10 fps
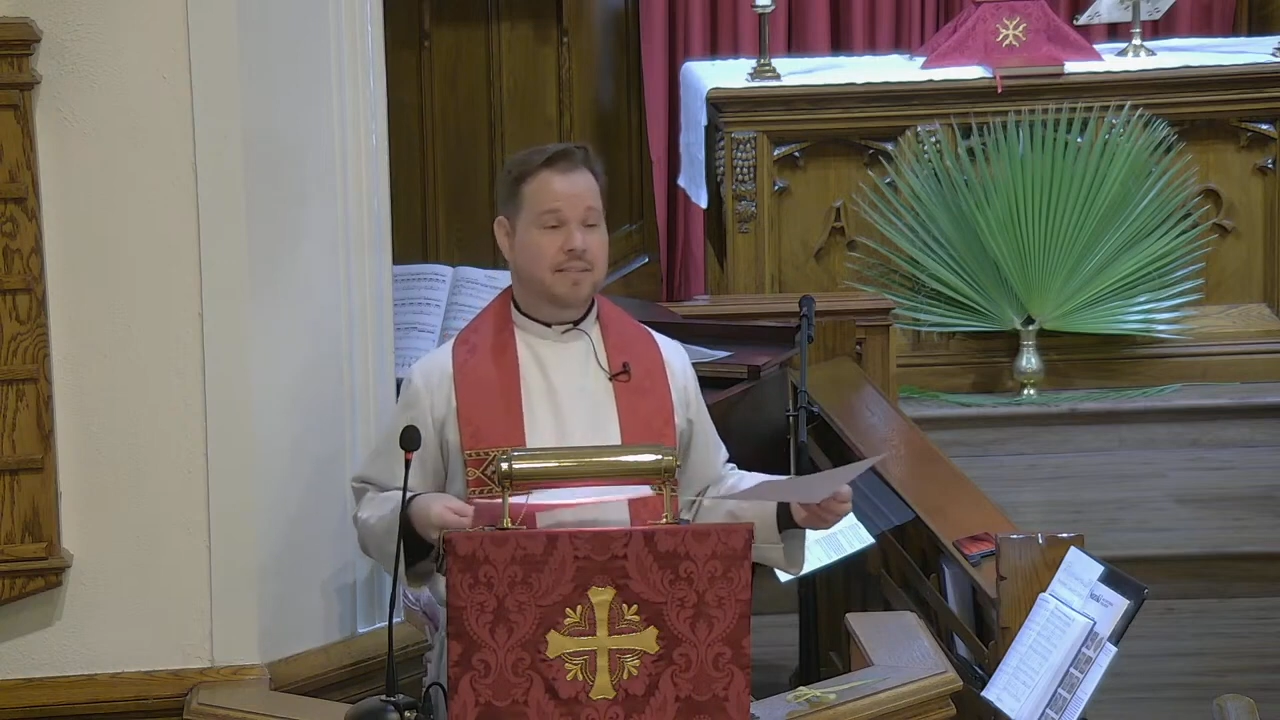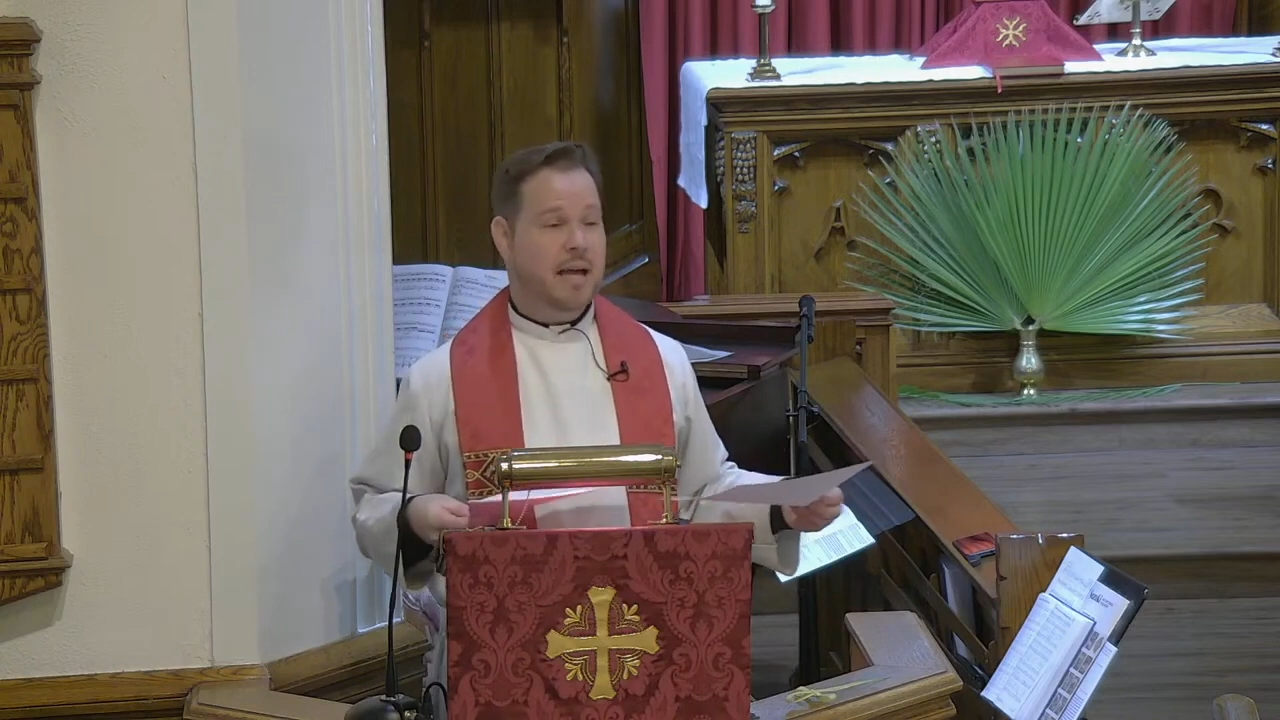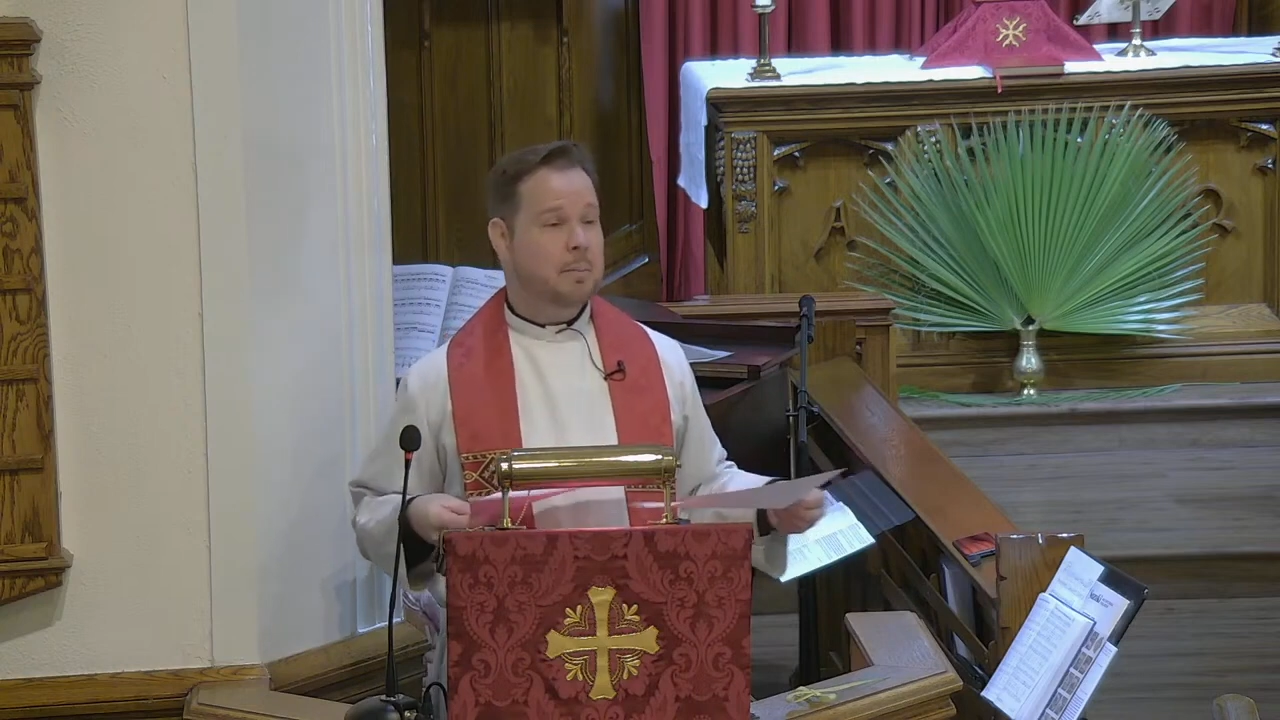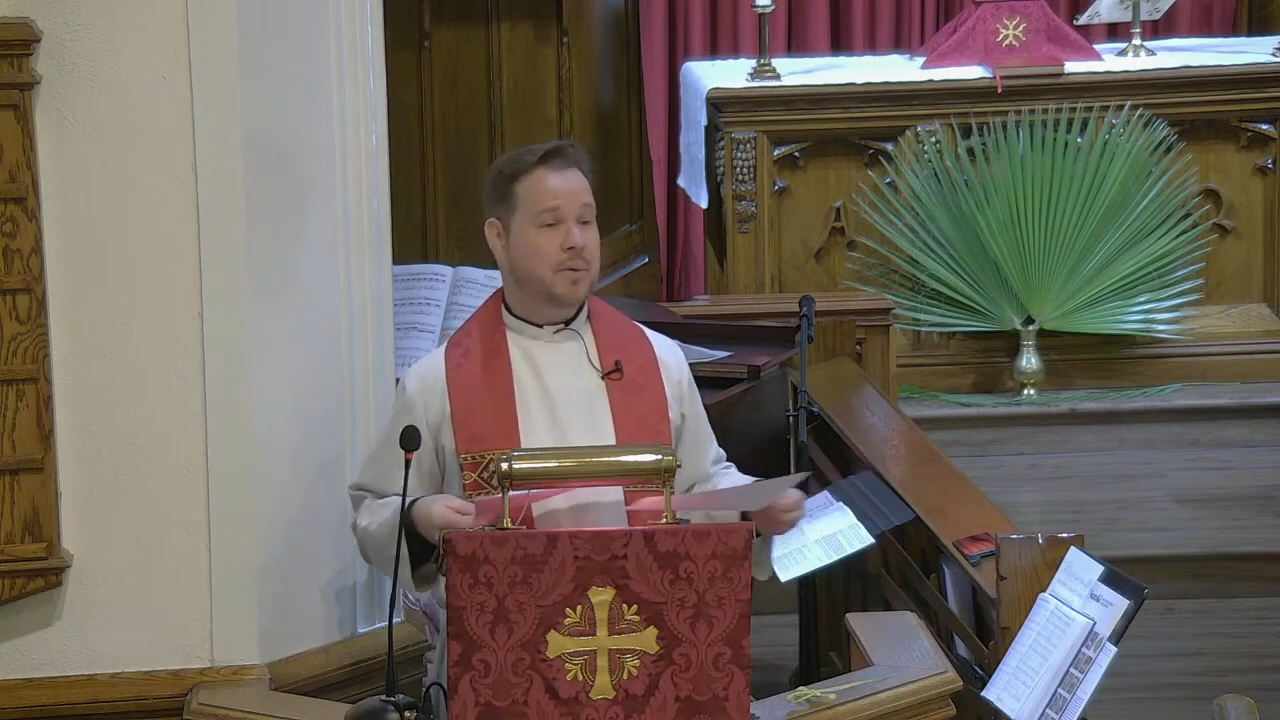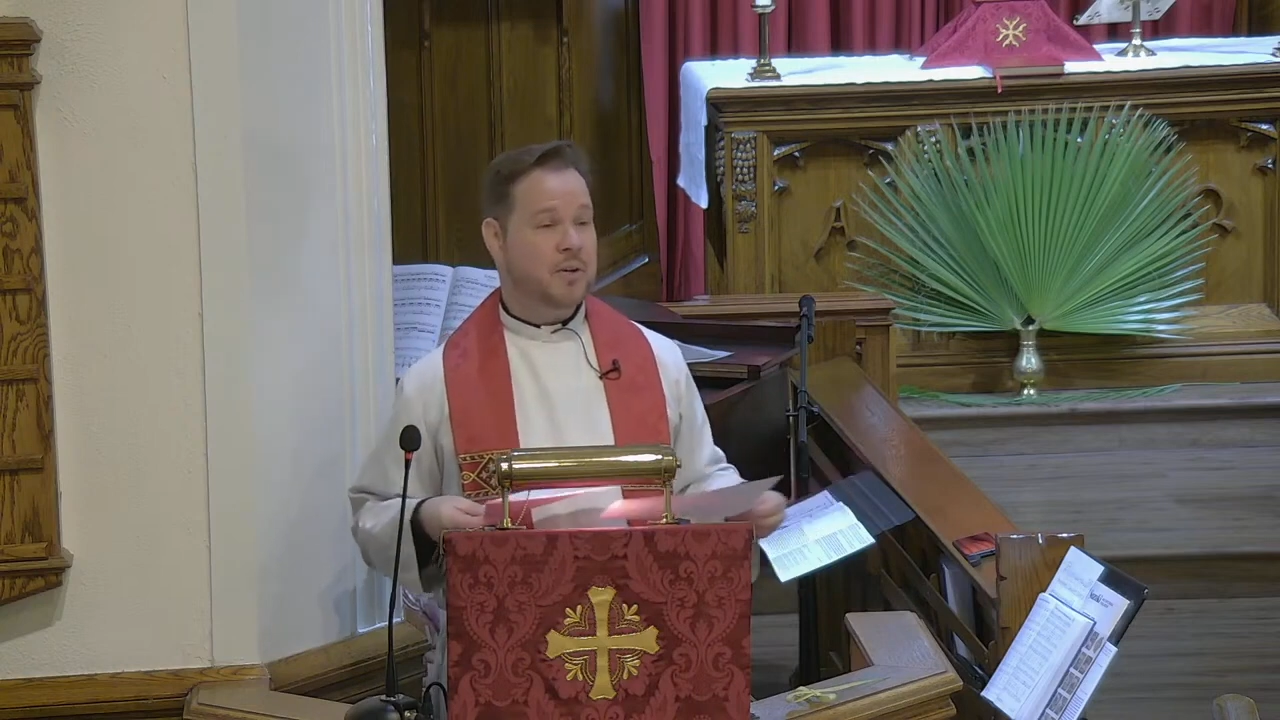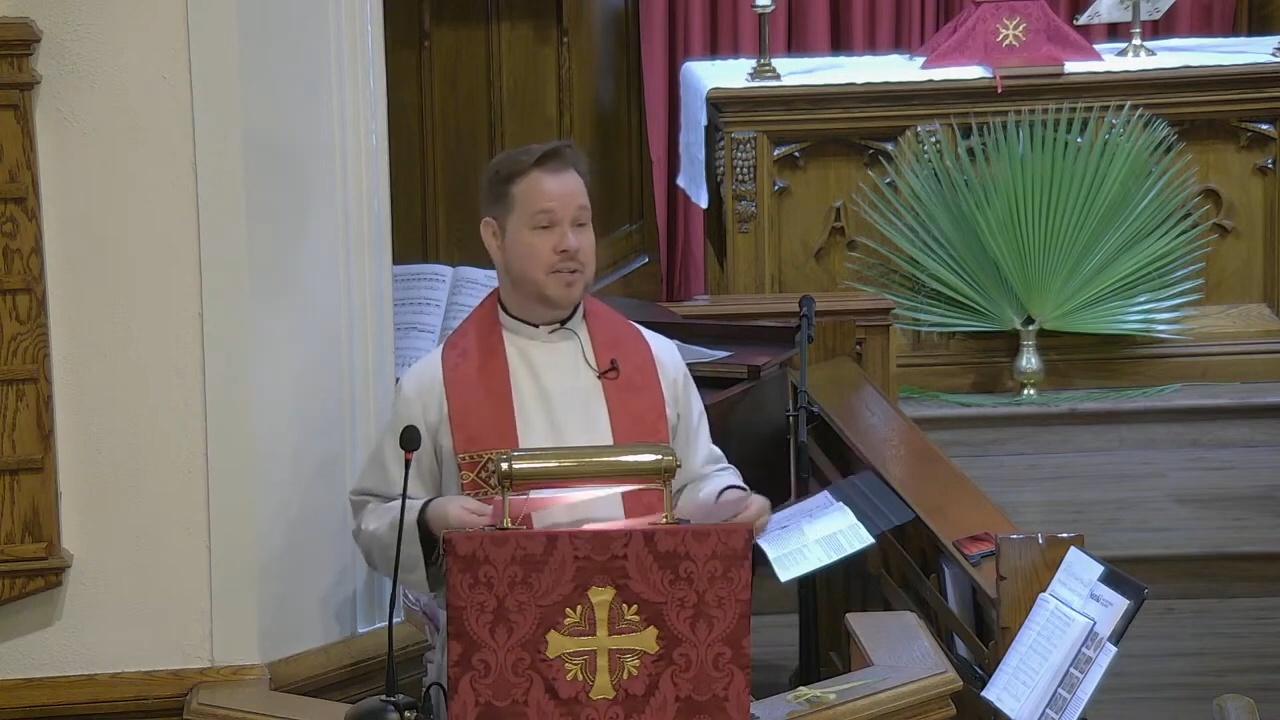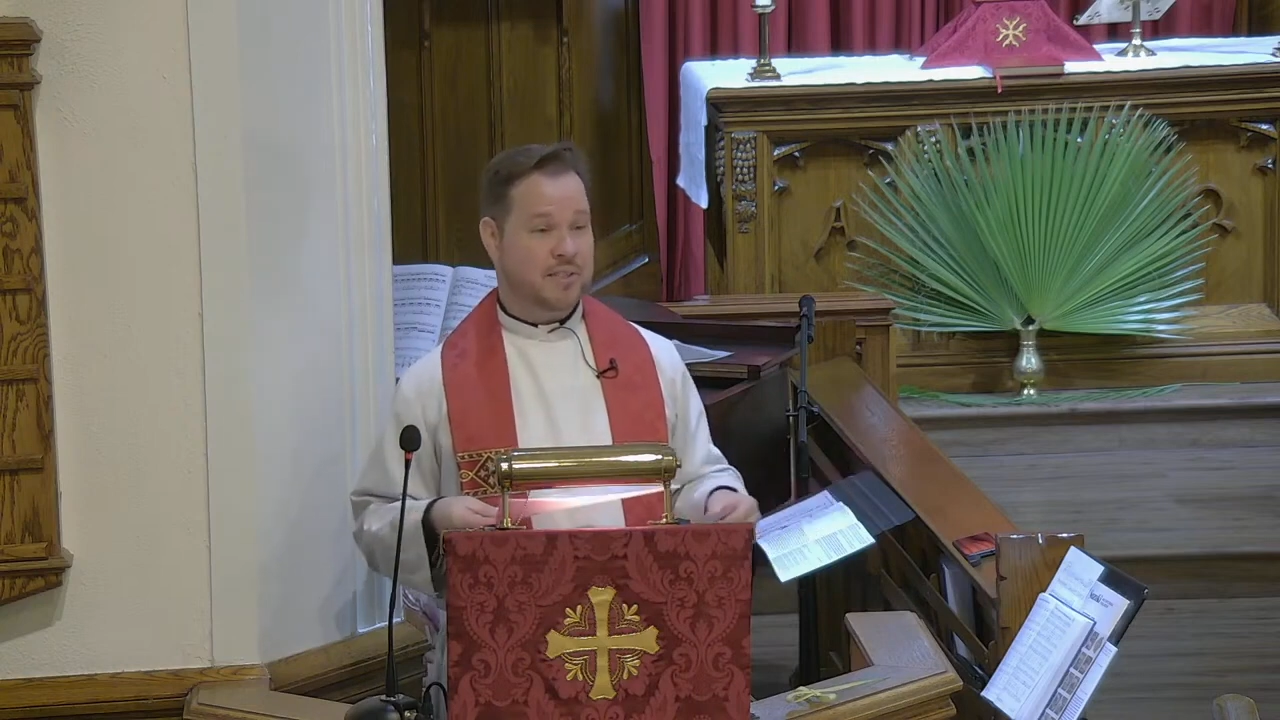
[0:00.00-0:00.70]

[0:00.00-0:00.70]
an emperor